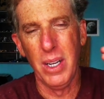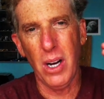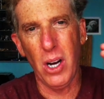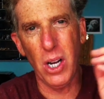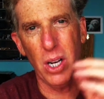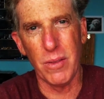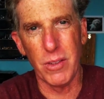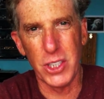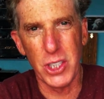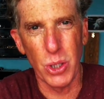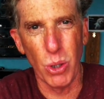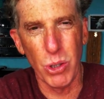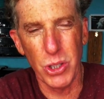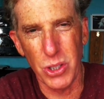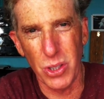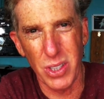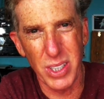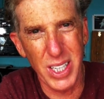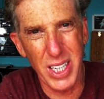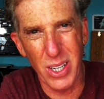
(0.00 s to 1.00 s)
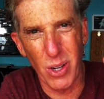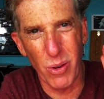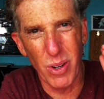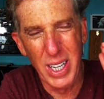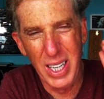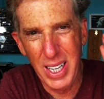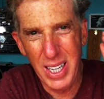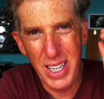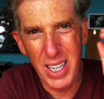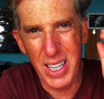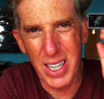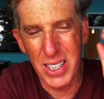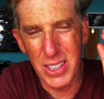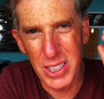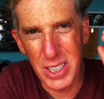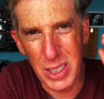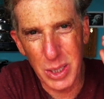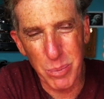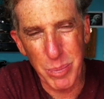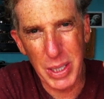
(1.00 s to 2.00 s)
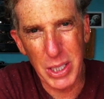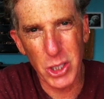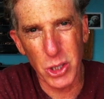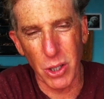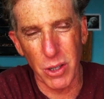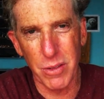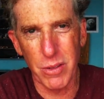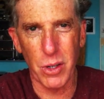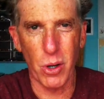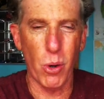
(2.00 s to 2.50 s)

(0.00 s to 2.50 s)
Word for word: All of her social, you know, uh, she's a big surfer.